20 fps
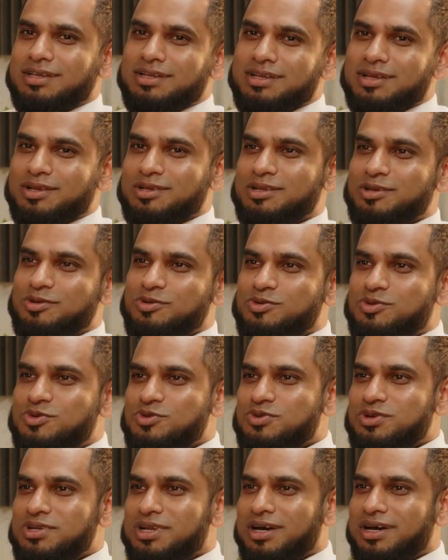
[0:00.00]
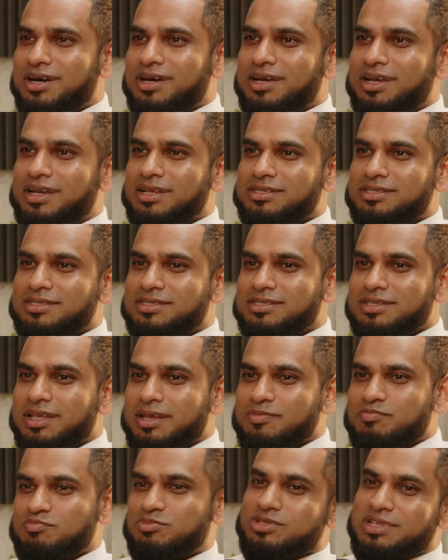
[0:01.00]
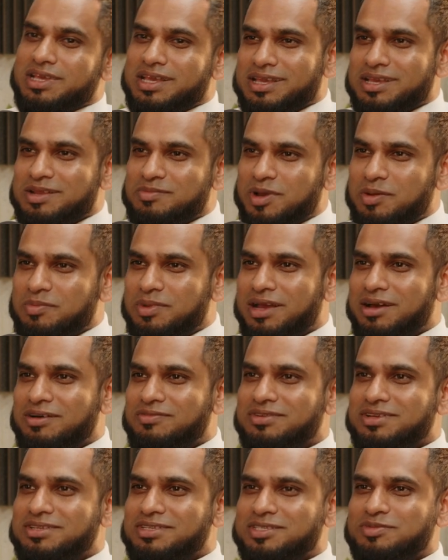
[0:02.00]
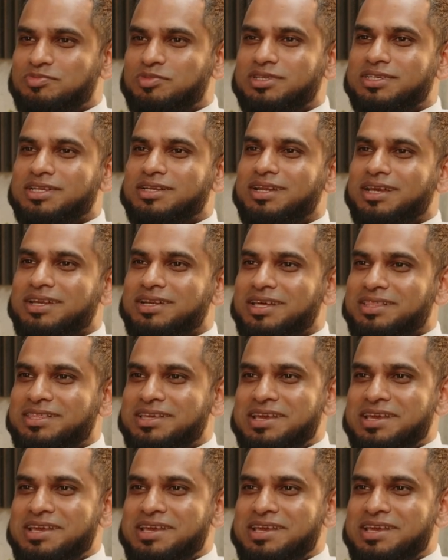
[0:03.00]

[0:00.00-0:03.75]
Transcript: in a little corner and just like put the egg in my mouth and just pretend like